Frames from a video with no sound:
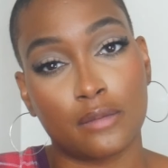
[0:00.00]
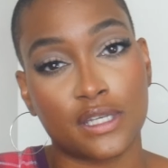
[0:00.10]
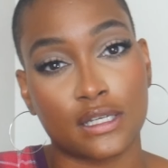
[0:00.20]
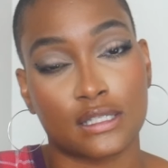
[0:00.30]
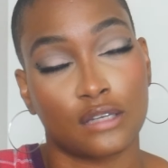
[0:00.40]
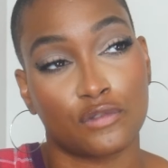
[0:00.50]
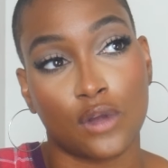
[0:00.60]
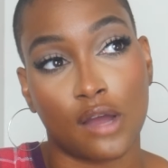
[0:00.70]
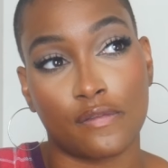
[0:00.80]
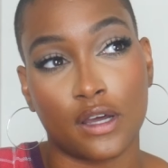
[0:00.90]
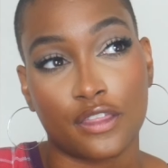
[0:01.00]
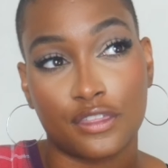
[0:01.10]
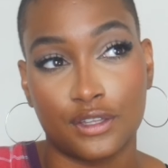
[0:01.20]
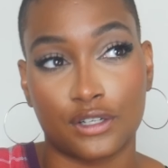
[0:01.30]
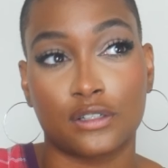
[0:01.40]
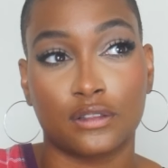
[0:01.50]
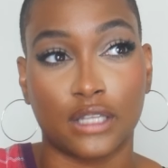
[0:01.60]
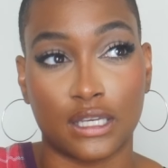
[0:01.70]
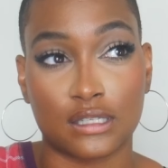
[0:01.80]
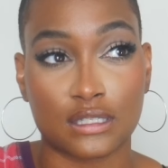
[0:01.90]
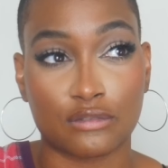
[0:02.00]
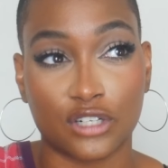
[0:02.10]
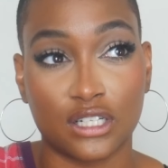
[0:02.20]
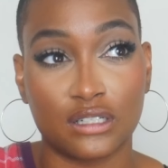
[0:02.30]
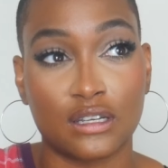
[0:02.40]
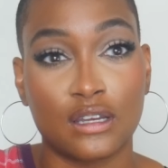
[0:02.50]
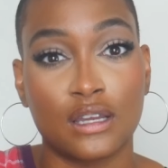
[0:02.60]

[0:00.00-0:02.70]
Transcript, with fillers: because if you have a thinner lace front,